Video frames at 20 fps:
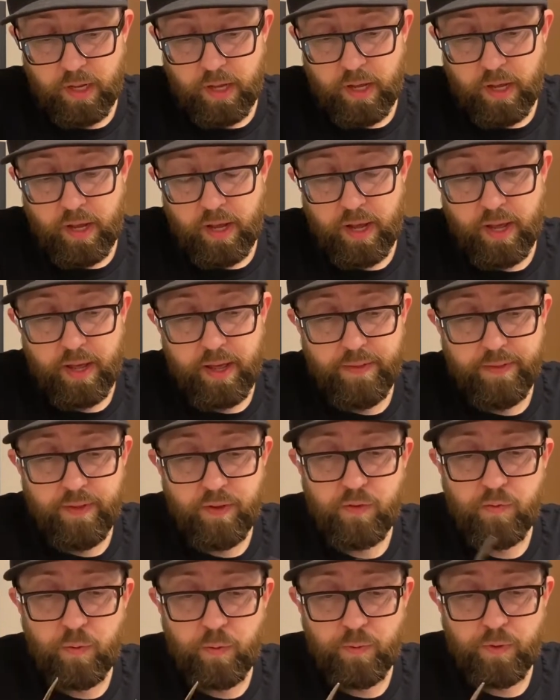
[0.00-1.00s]
And
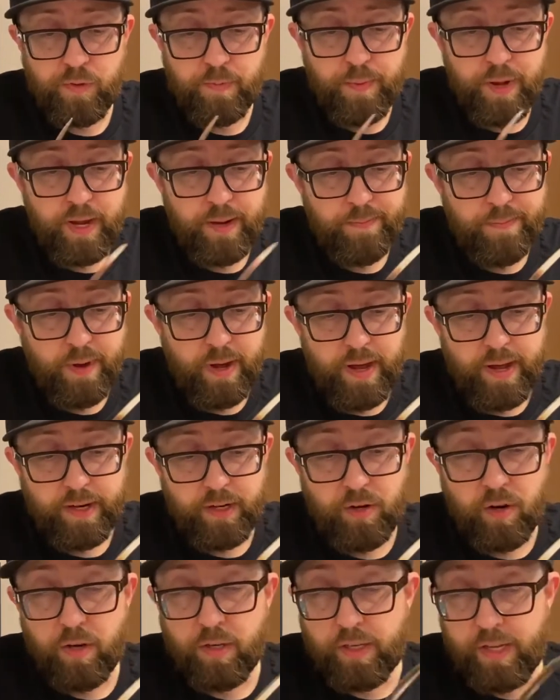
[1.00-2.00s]
this one was made by
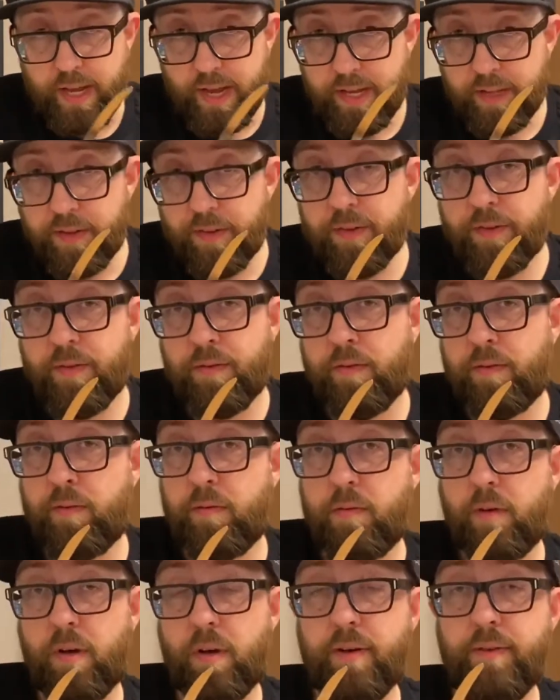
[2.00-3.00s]
Kyrt
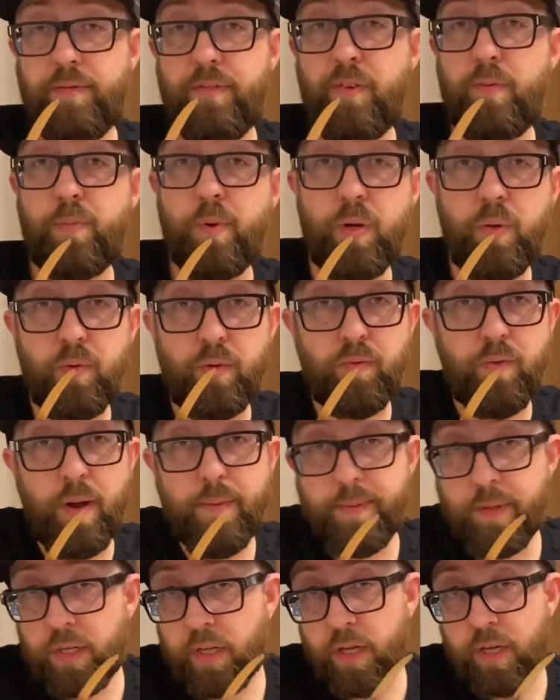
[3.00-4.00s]
of Springwood
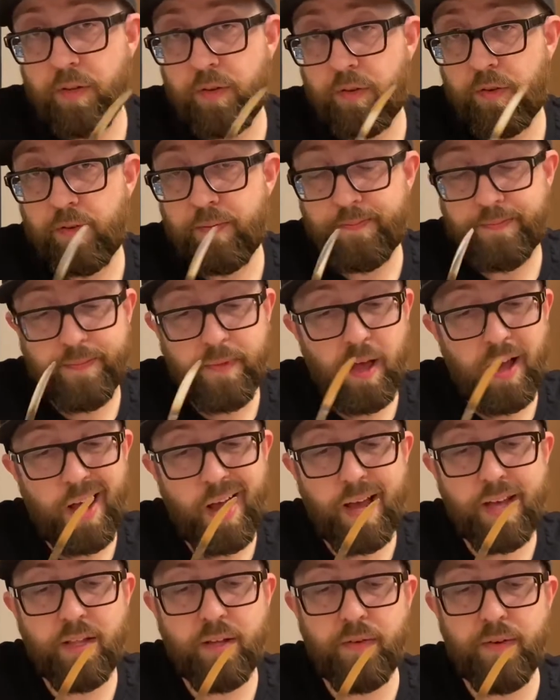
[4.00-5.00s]
Replicas.
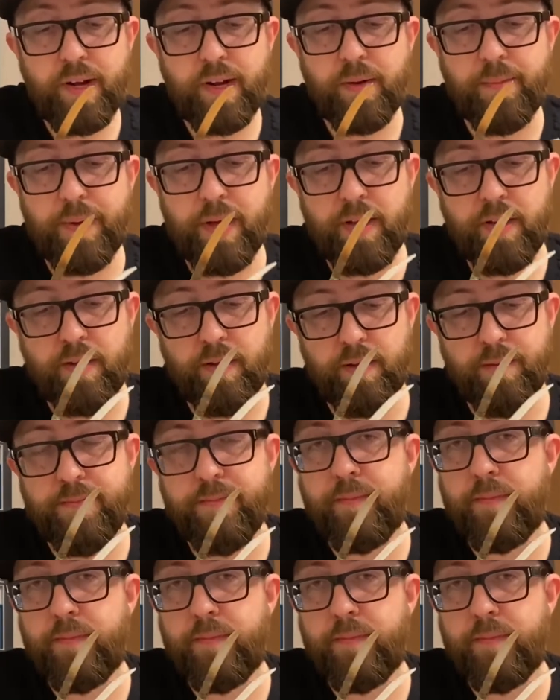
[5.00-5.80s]
Highly recommend him.